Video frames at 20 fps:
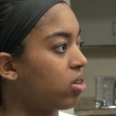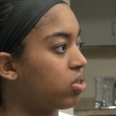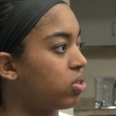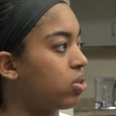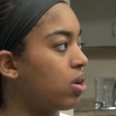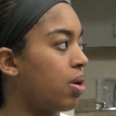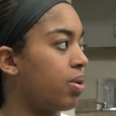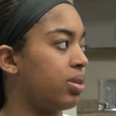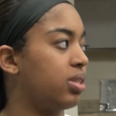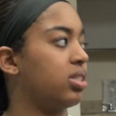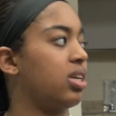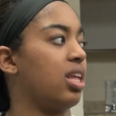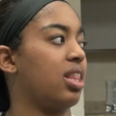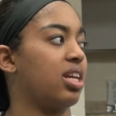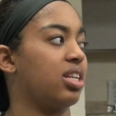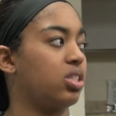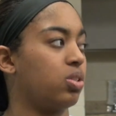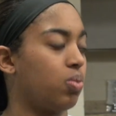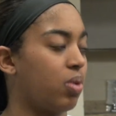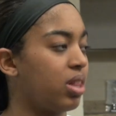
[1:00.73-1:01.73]
So I would say mm-hmm.
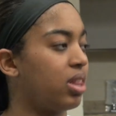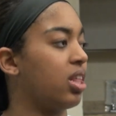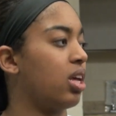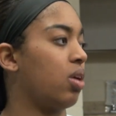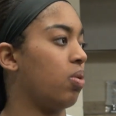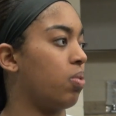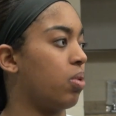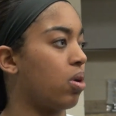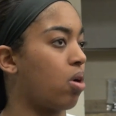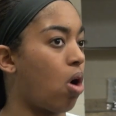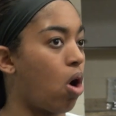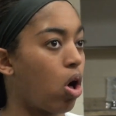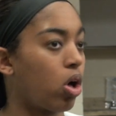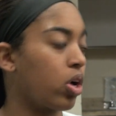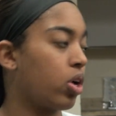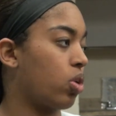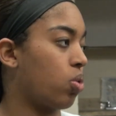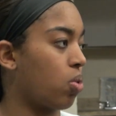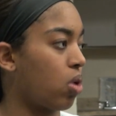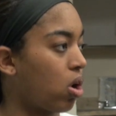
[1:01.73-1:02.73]
that's one thing we're all
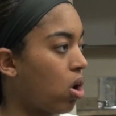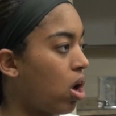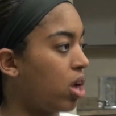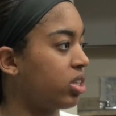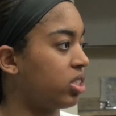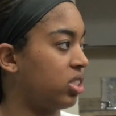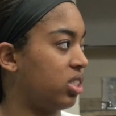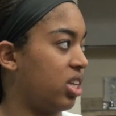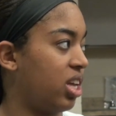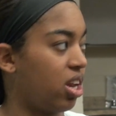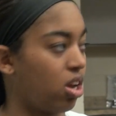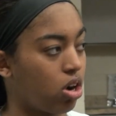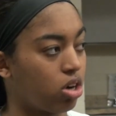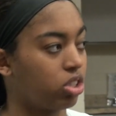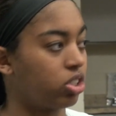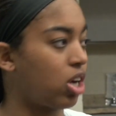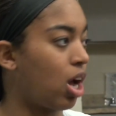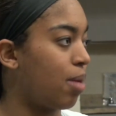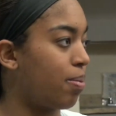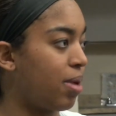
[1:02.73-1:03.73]
going to work on, just getting our
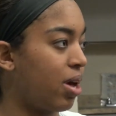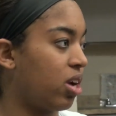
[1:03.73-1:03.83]
shot